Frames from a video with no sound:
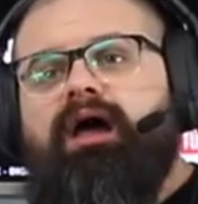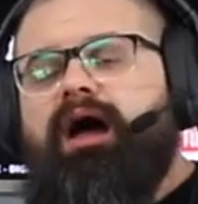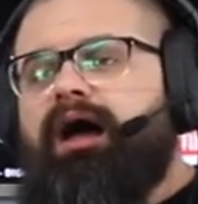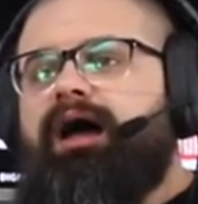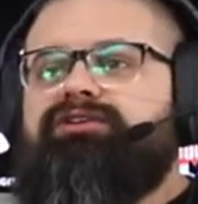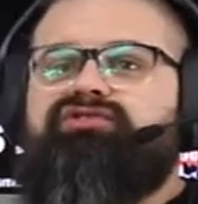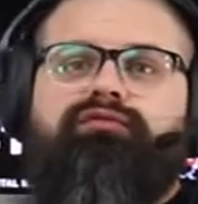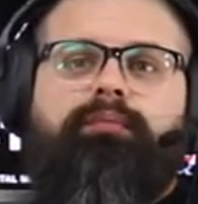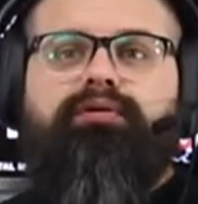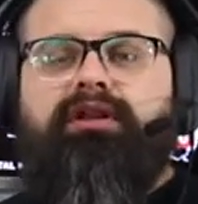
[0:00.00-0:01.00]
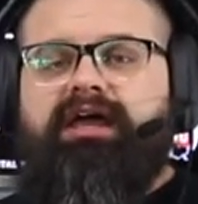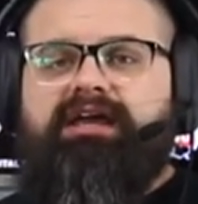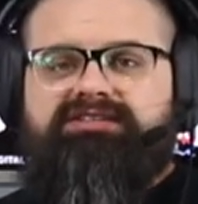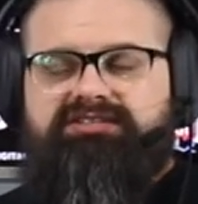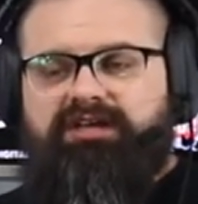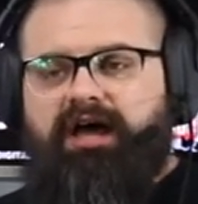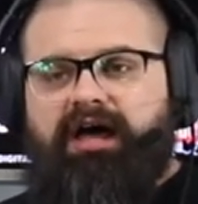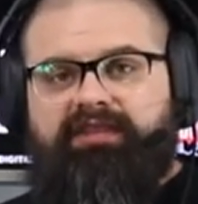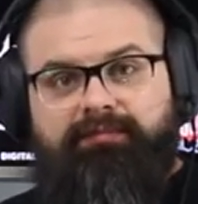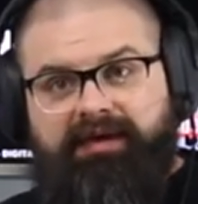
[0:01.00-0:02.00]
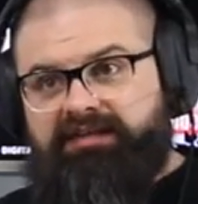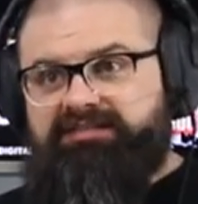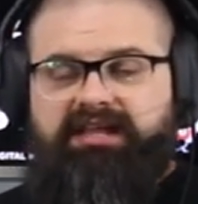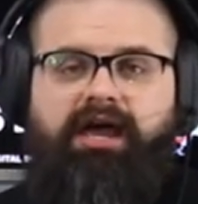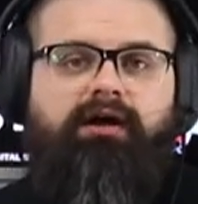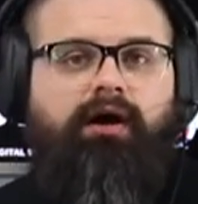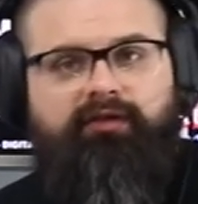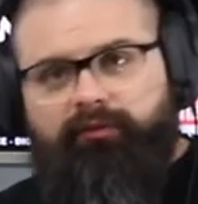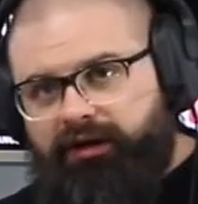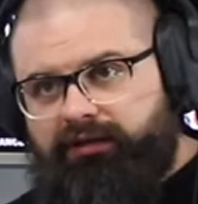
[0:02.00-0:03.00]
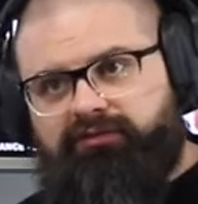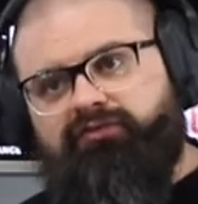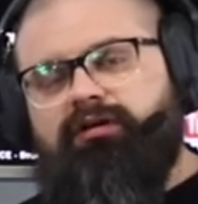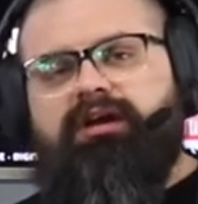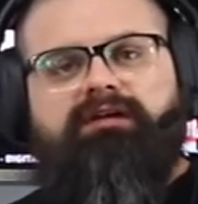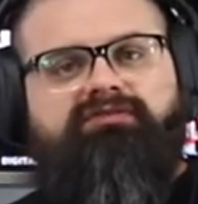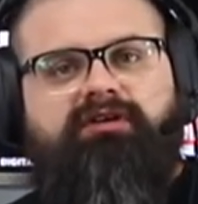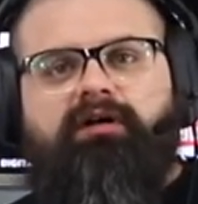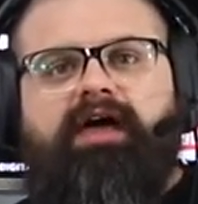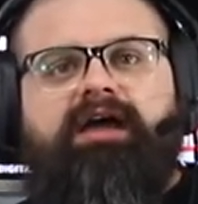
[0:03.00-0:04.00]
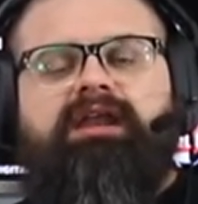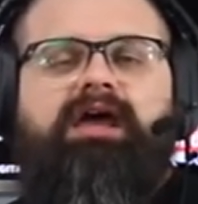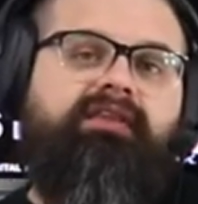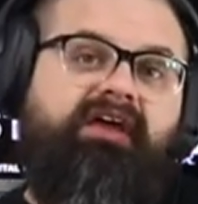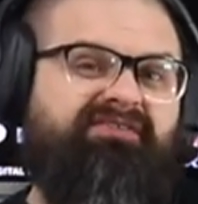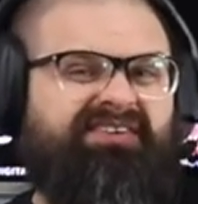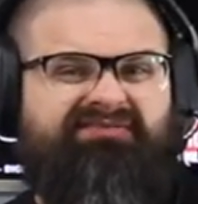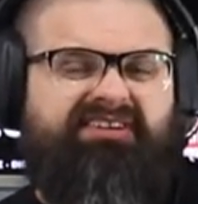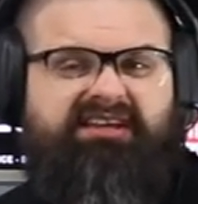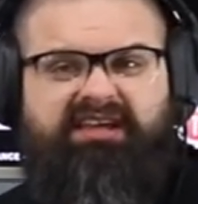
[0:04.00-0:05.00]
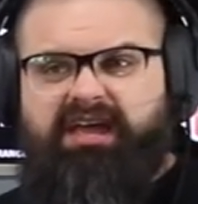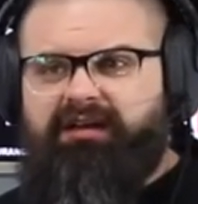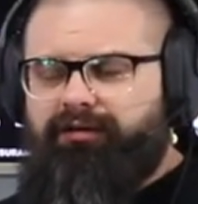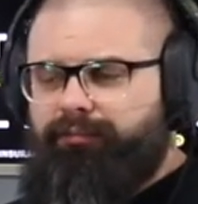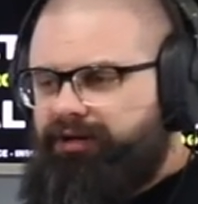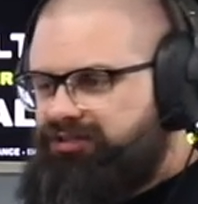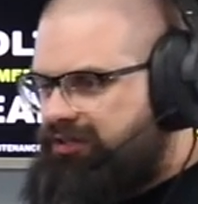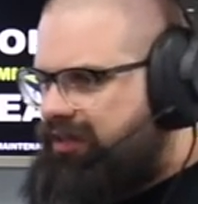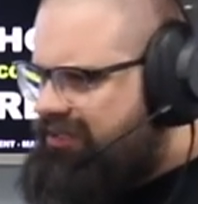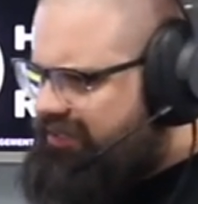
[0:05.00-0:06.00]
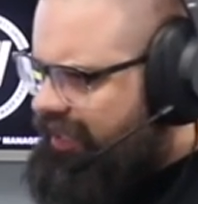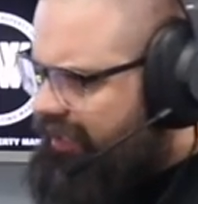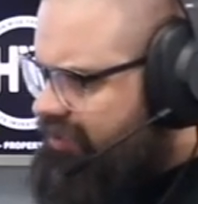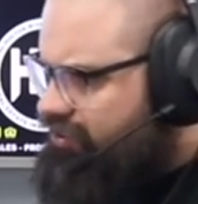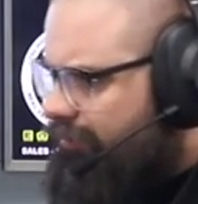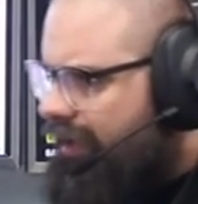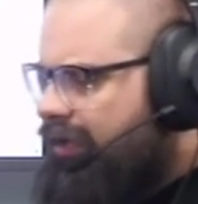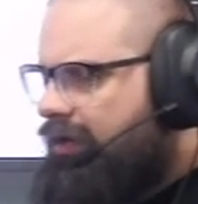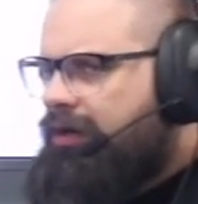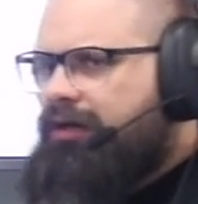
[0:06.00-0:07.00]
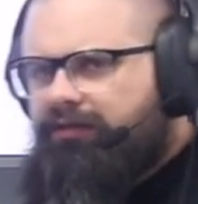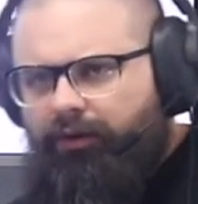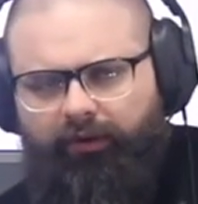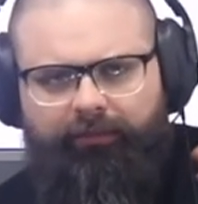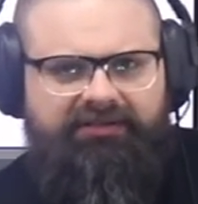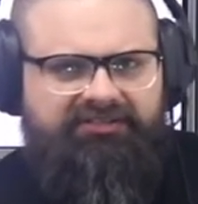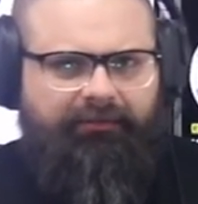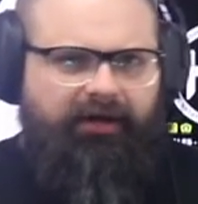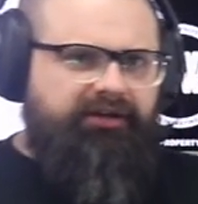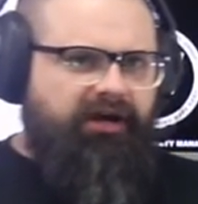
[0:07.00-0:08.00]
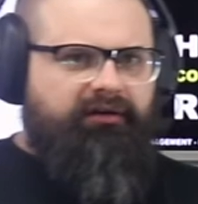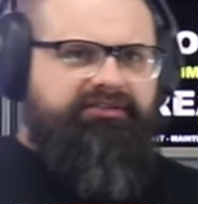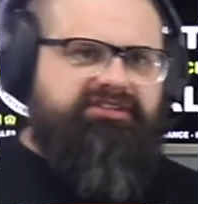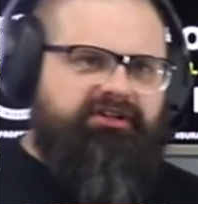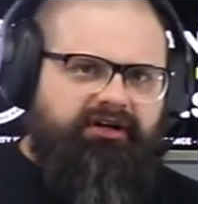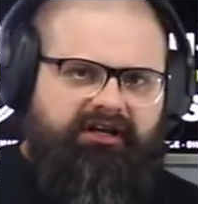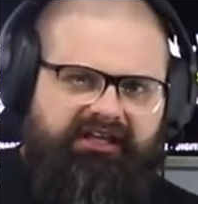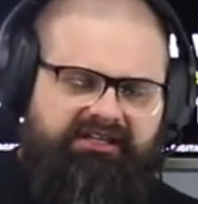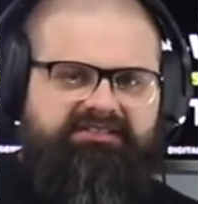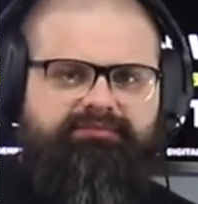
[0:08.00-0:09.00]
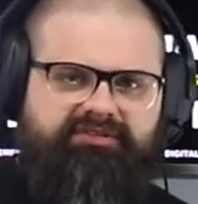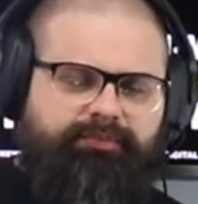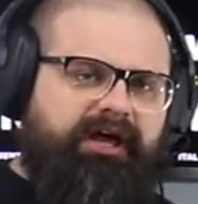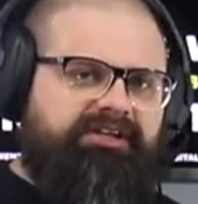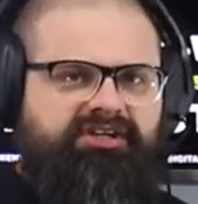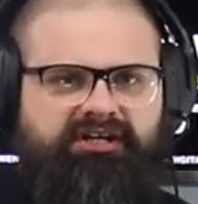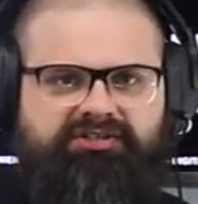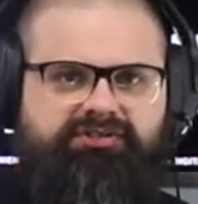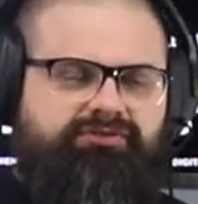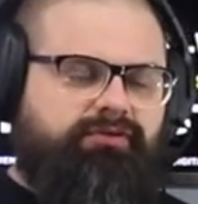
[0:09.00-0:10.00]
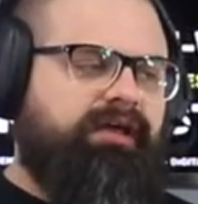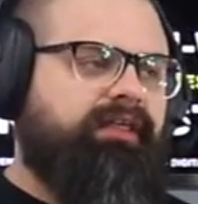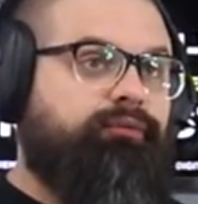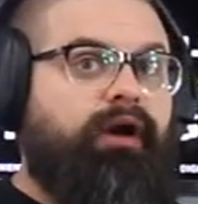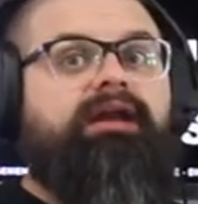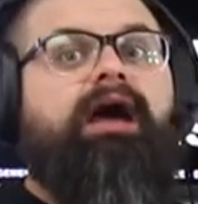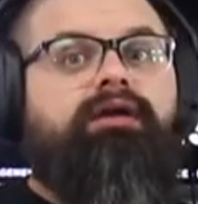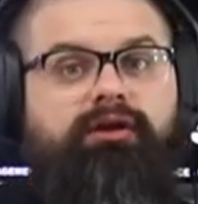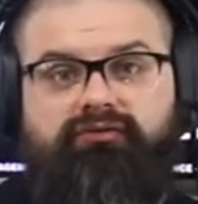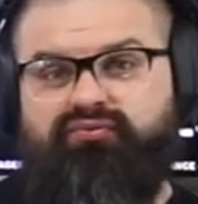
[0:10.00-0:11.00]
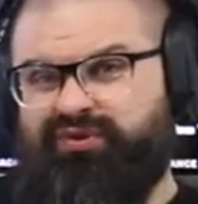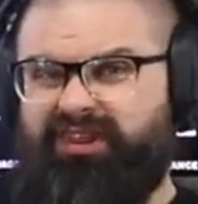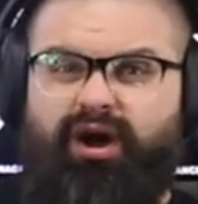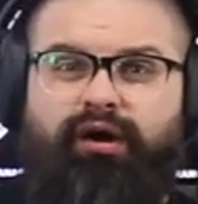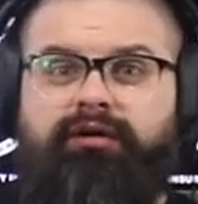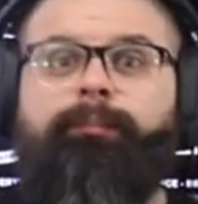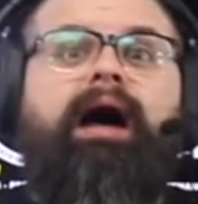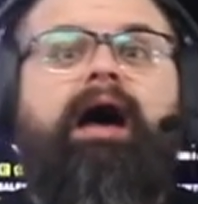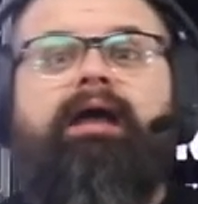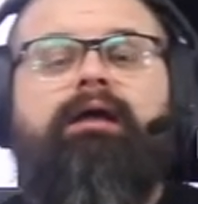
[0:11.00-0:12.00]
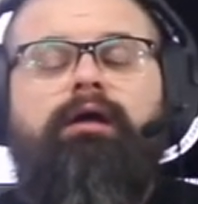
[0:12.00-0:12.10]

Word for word: uh, to replace uh, the main stack all the way to the street? If so, that could add like 15K to your budget. Things of that nature, right? There will be some unknowns and you're going to get some supply chain issues, right? Like right now, you know it's really hard to buy?